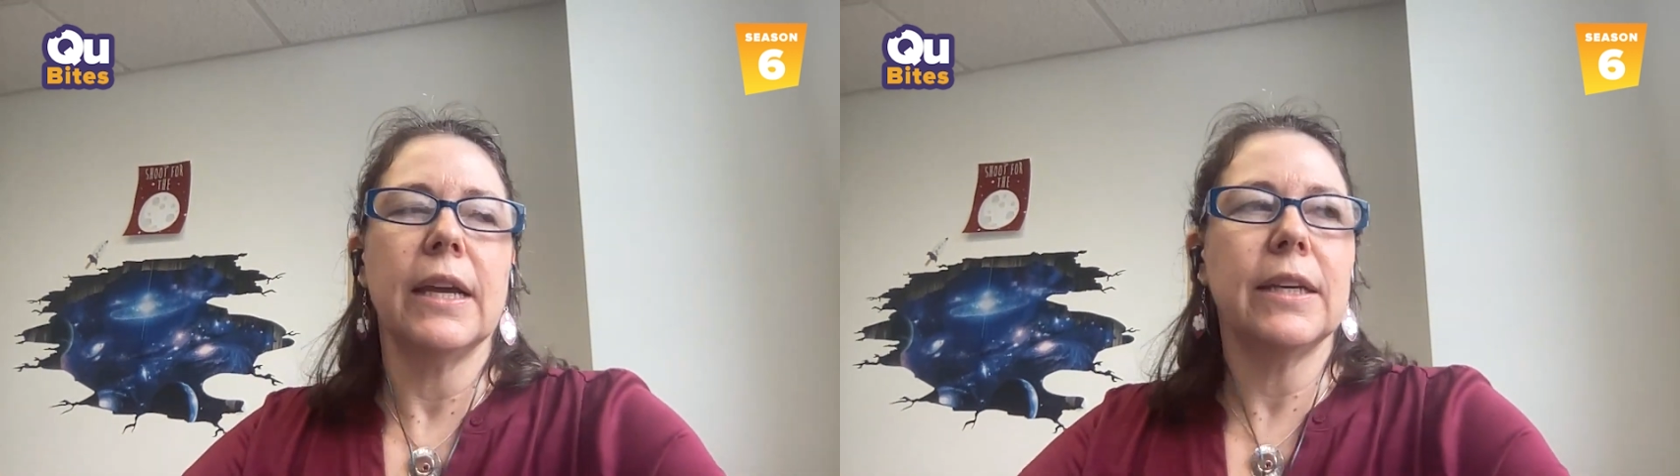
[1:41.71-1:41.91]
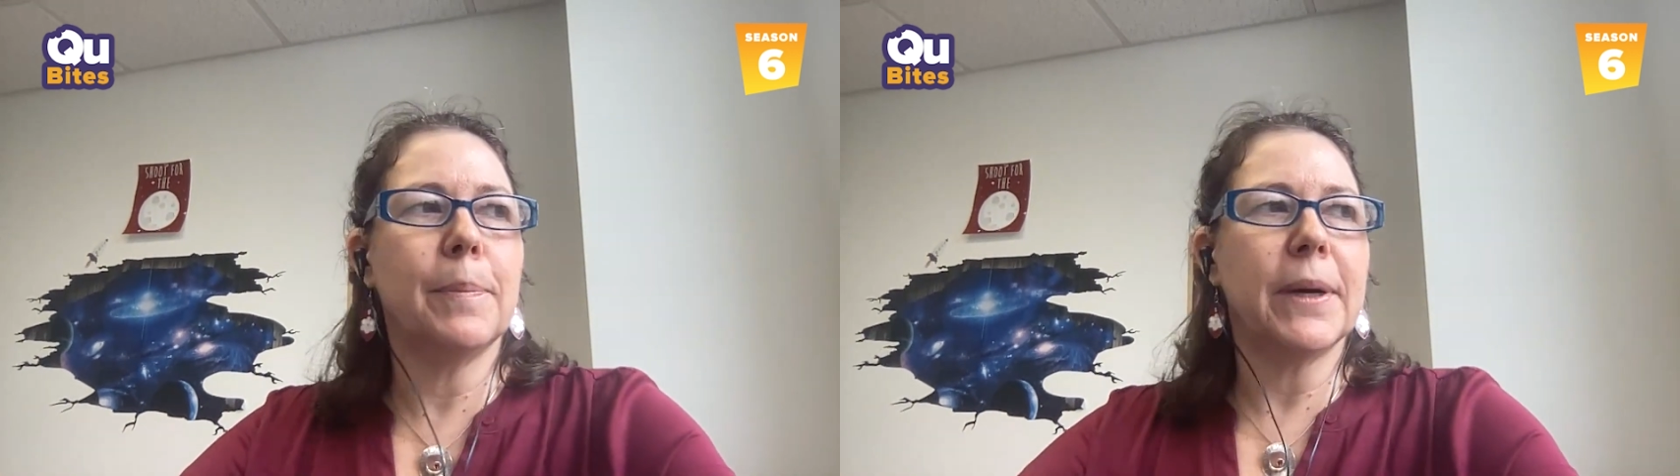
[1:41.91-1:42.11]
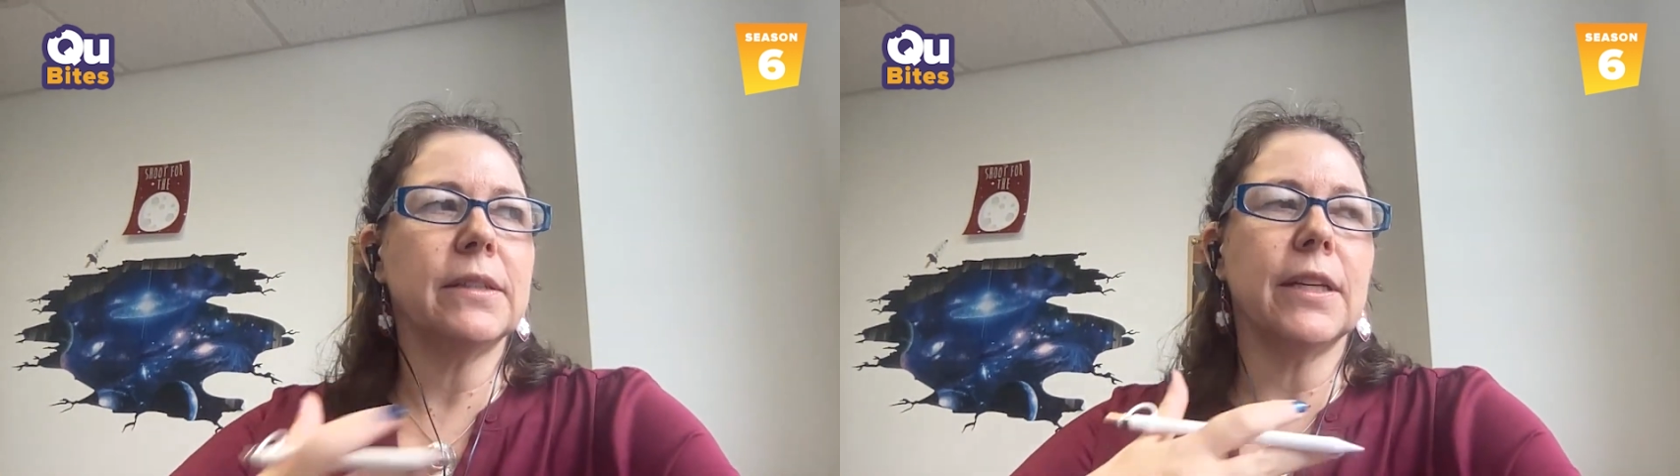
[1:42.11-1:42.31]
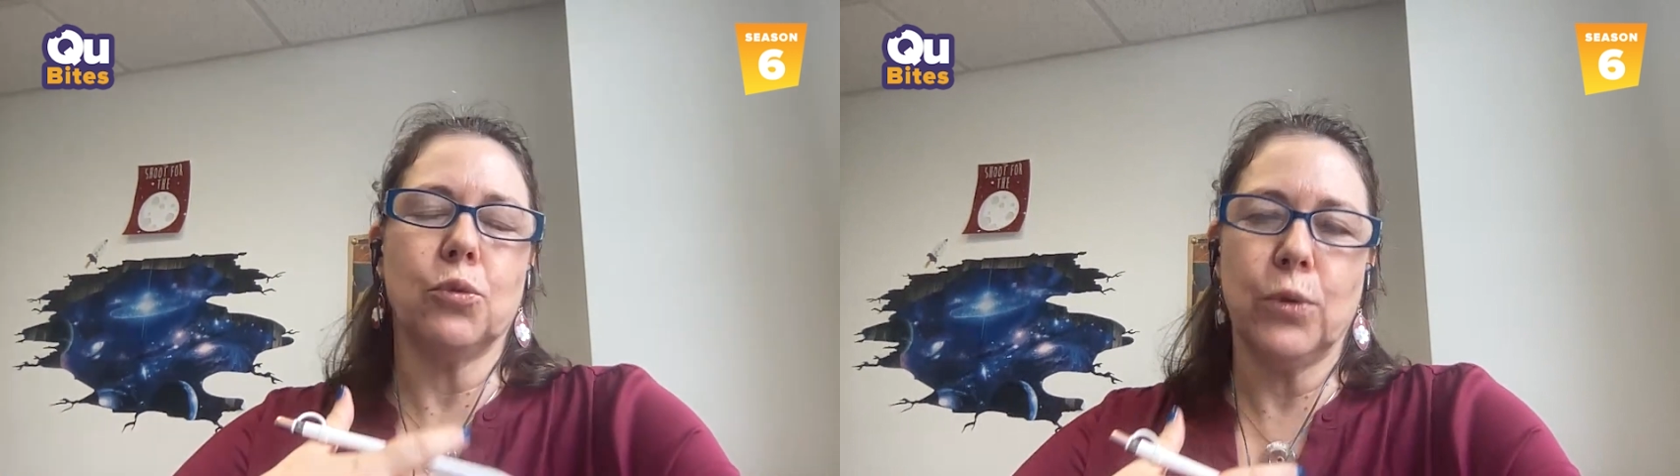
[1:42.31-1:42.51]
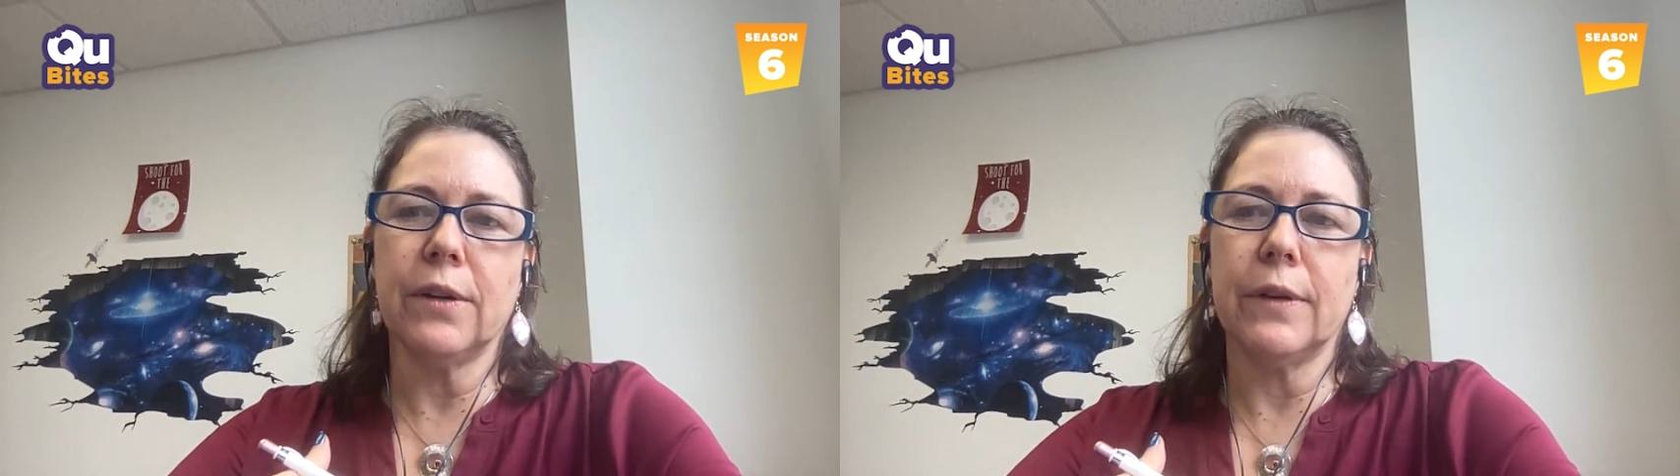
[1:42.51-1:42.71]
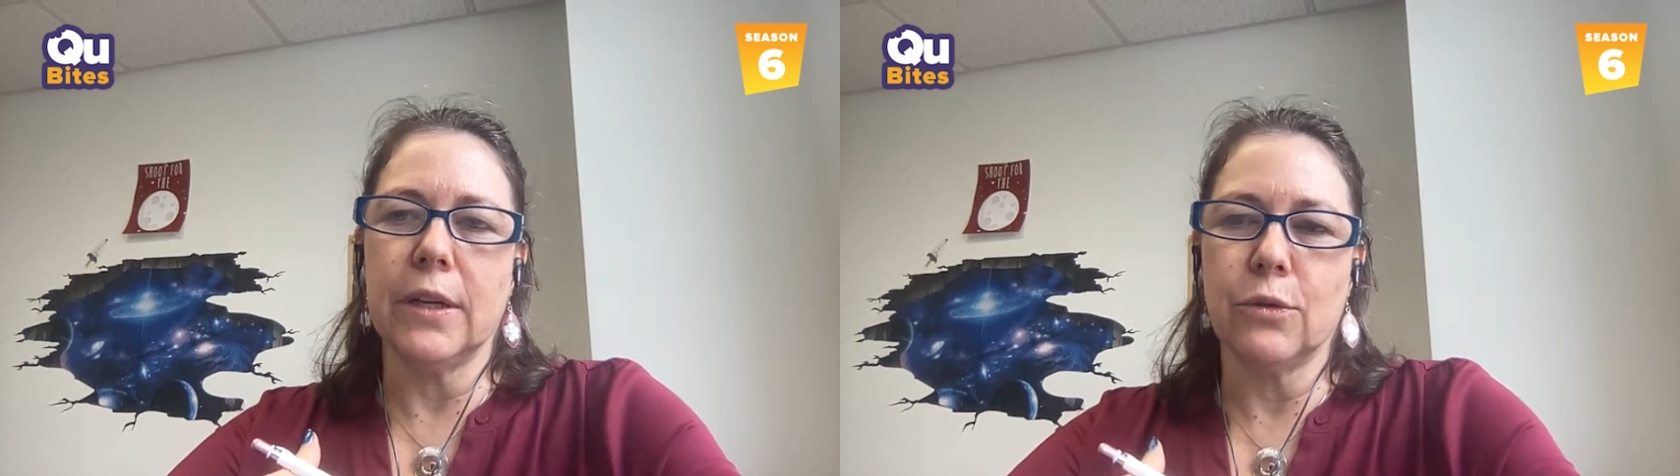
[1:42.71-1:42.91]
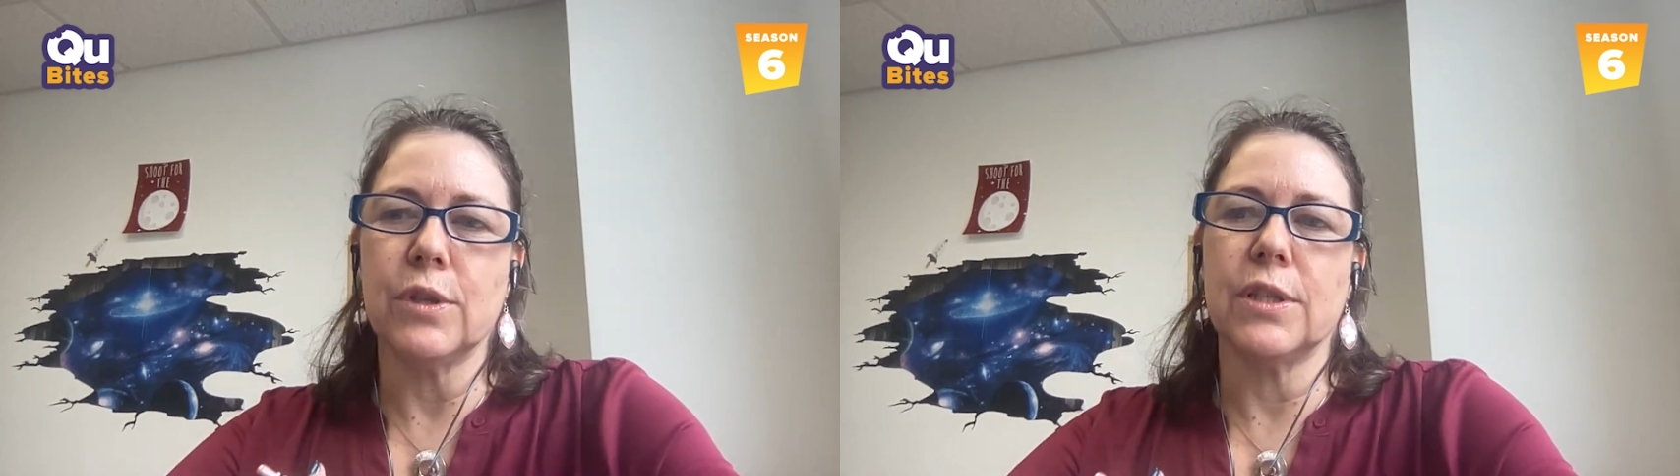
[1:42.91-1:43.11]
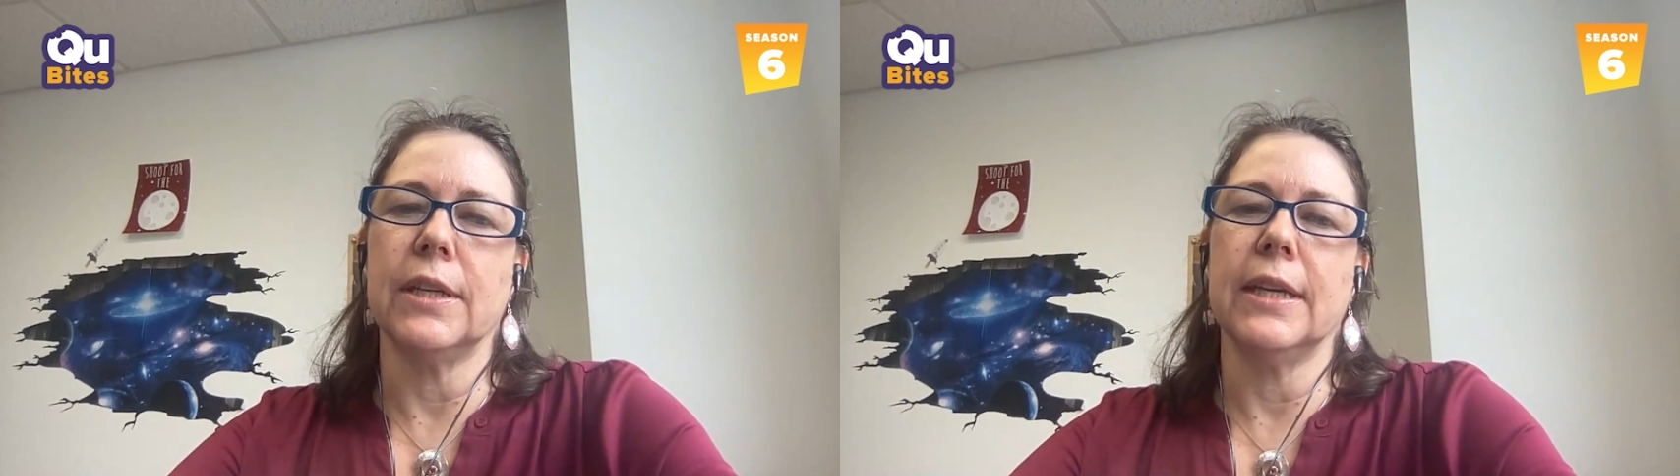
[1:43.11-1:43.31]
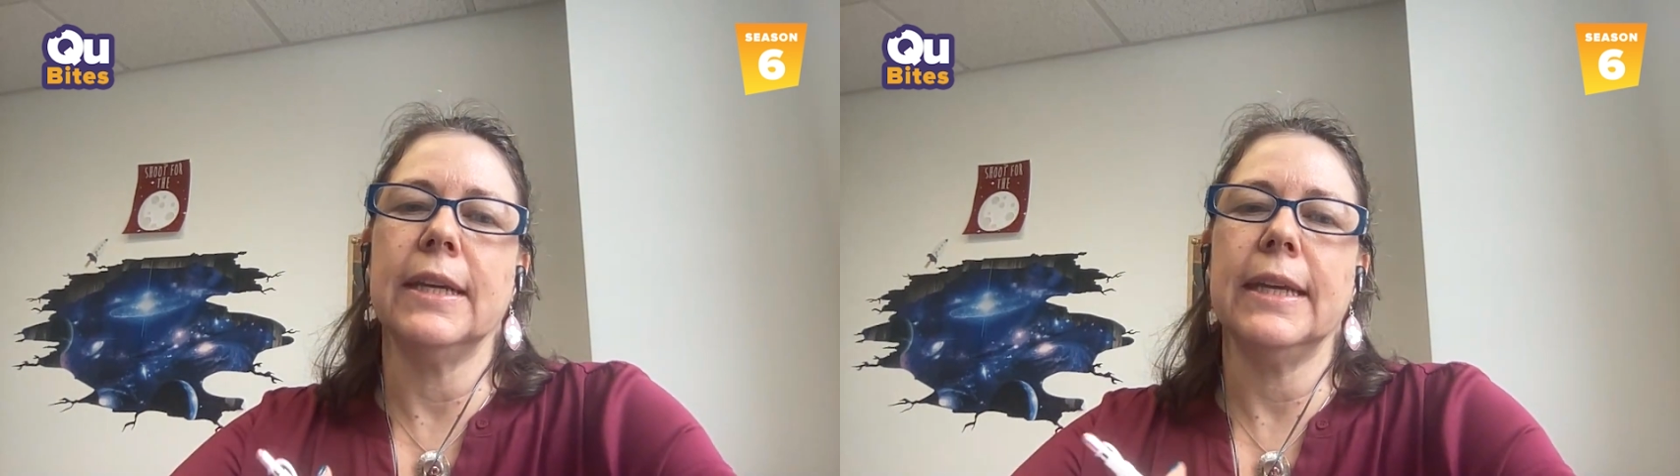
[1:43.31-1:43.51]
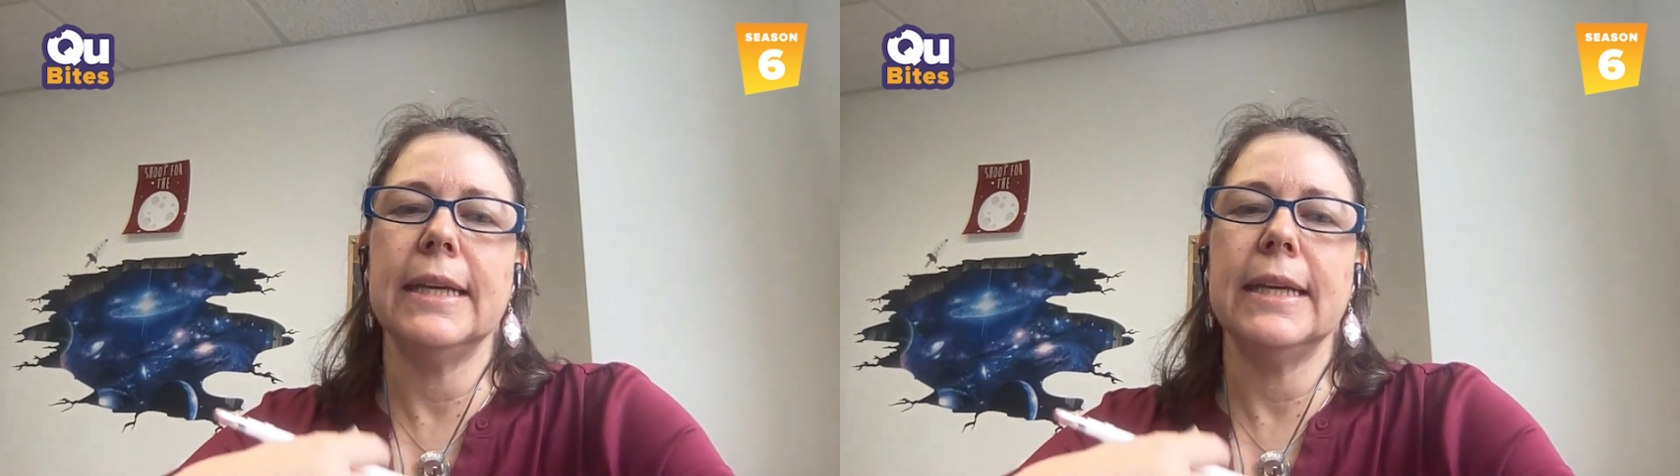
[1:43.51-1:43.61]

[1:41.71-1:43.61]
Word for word: The part that we are interested in